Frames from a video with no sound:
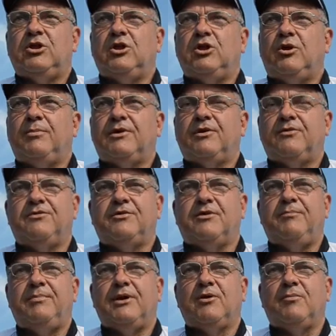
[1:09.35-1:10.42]
because of the
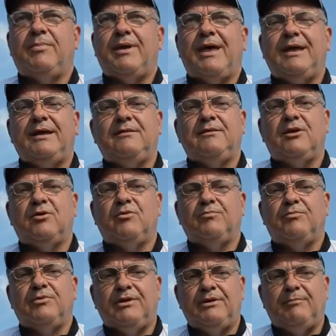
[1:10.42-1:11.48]
bigger bait,
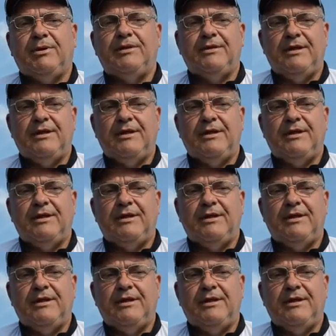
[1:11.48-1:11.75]
But